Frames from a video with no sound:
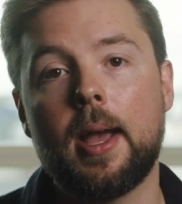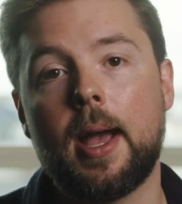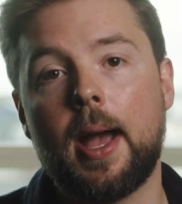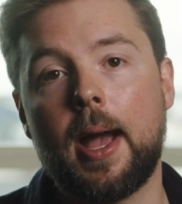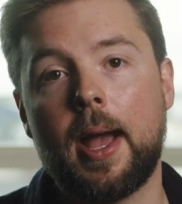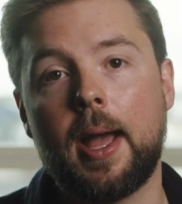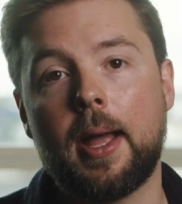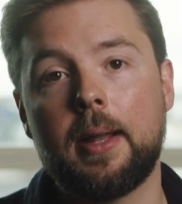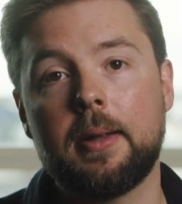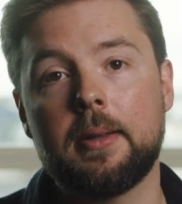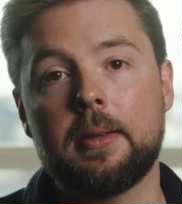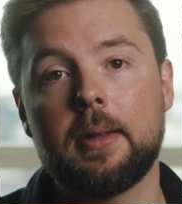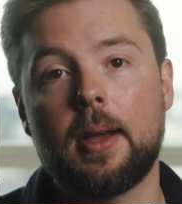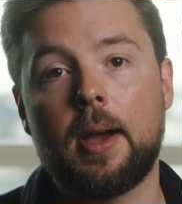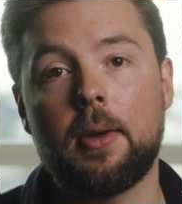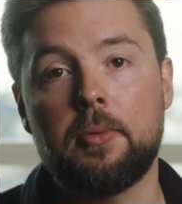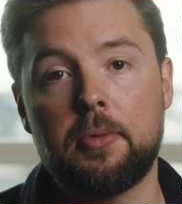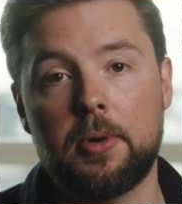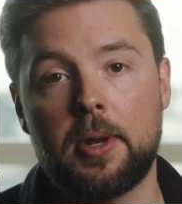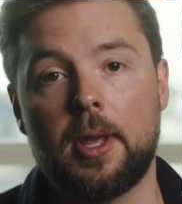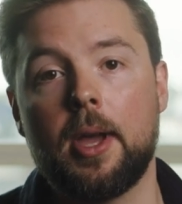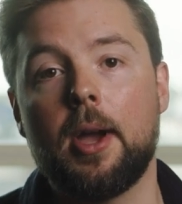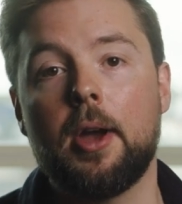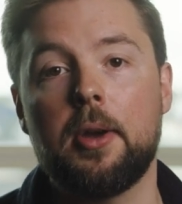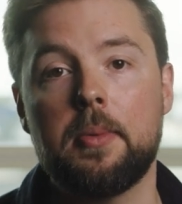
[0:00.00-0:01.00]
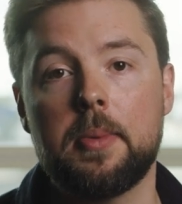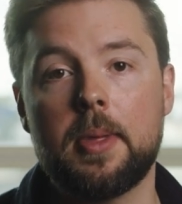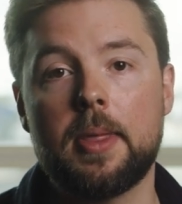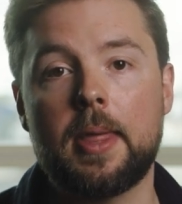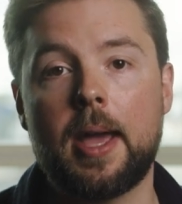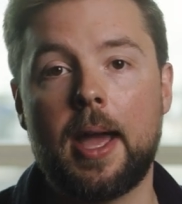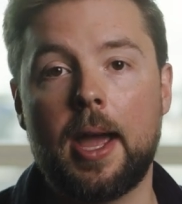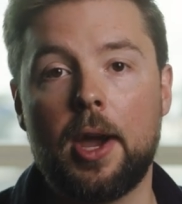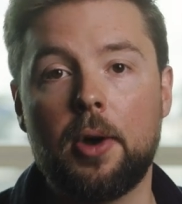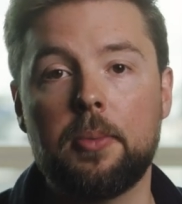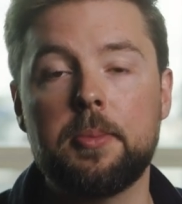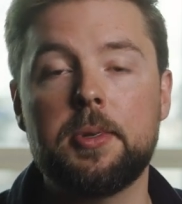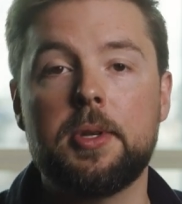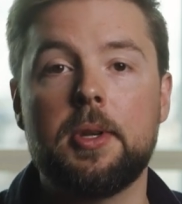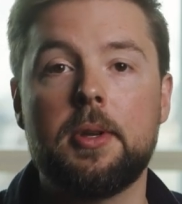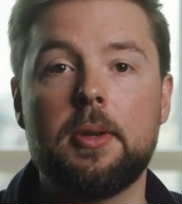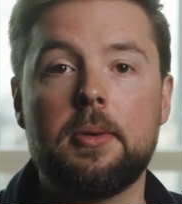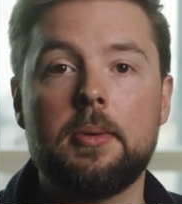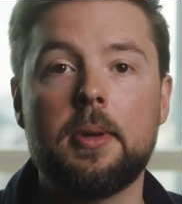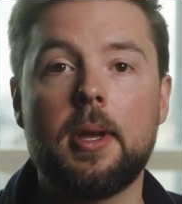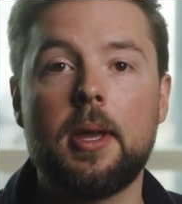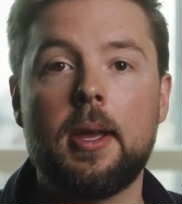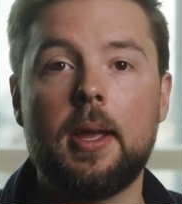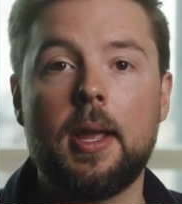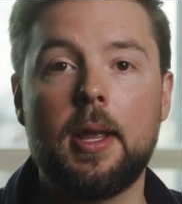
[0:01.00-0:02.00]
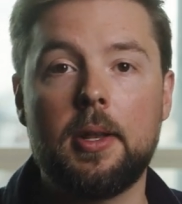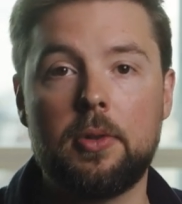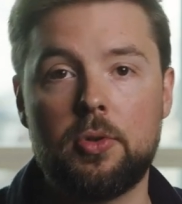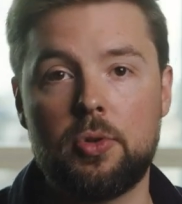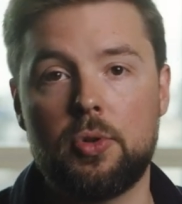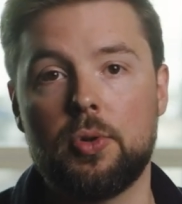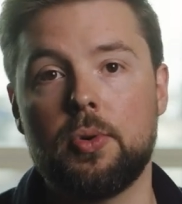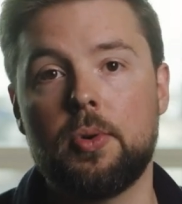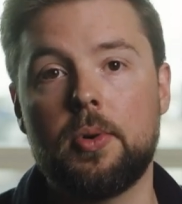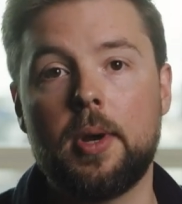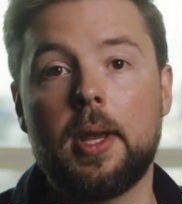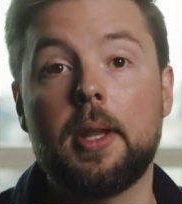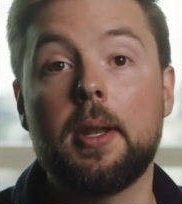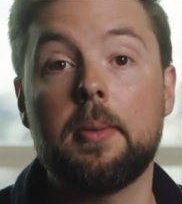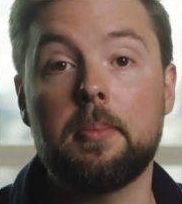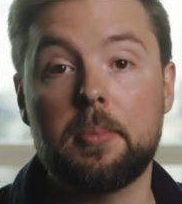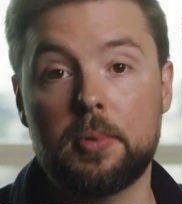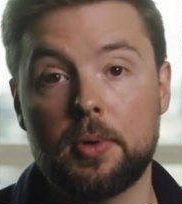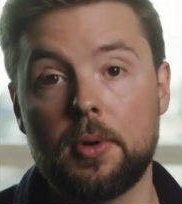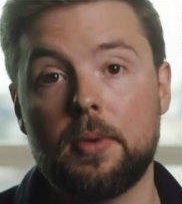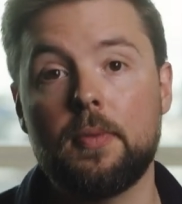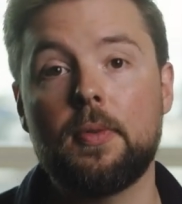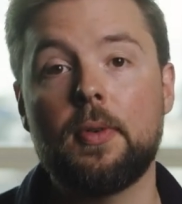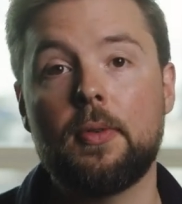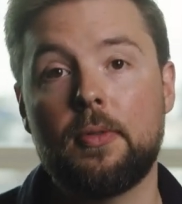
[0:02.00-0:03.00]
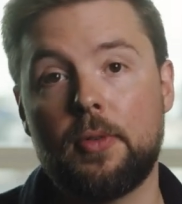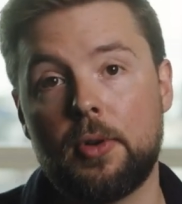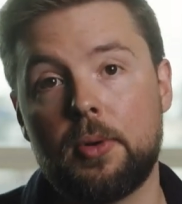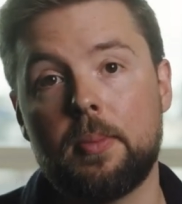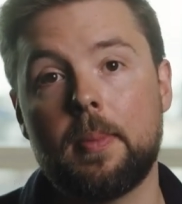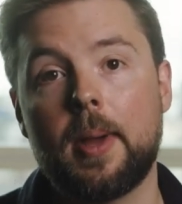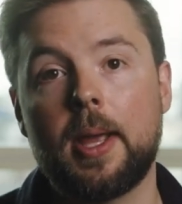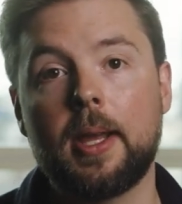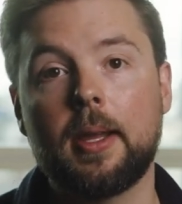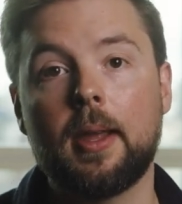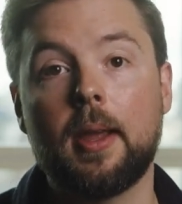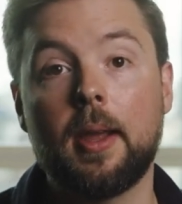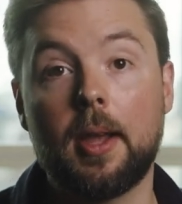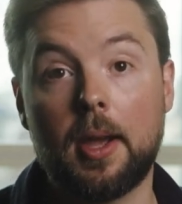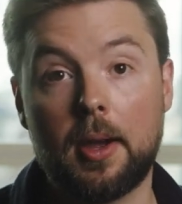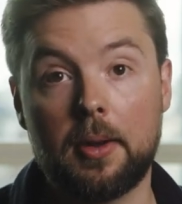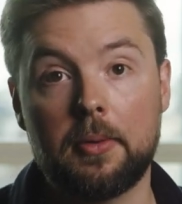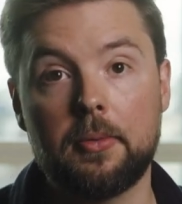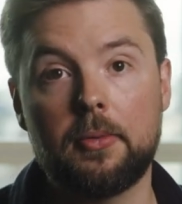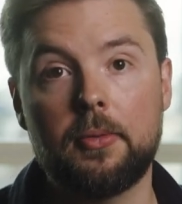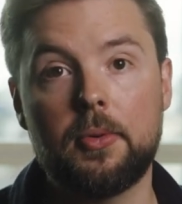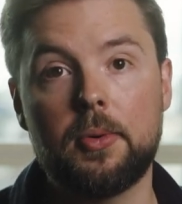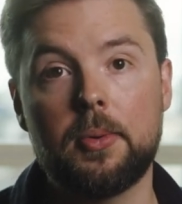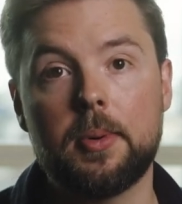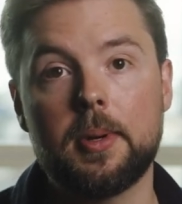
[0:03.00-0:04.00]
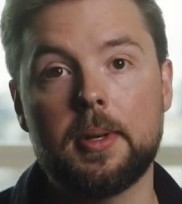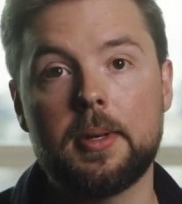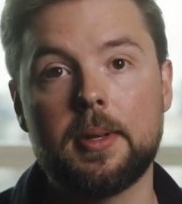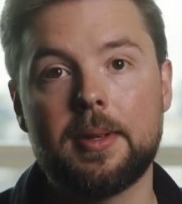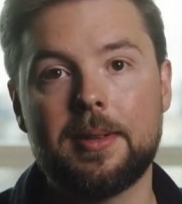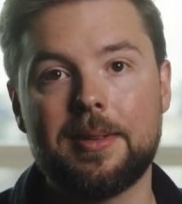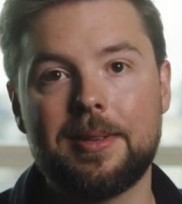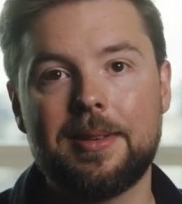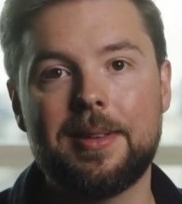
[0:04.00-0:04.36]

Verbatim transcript: and I really hope that that helps you enjoy and improve your filmmaking going forward.